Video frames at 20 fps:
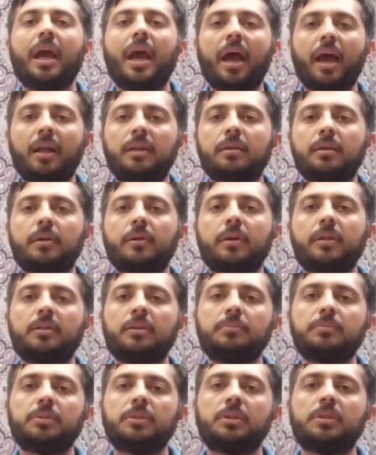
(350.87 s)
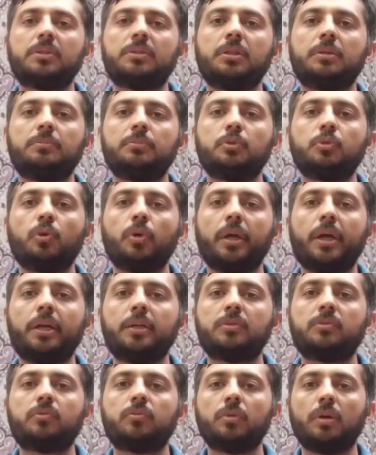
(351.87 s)
algorithm system, so
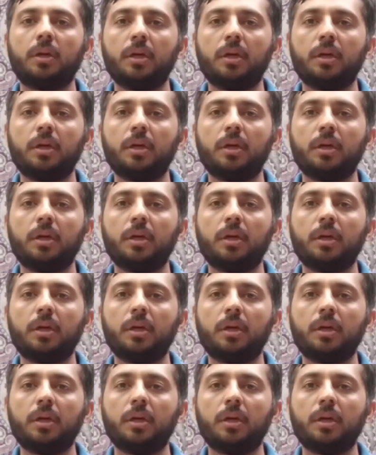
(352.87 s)
it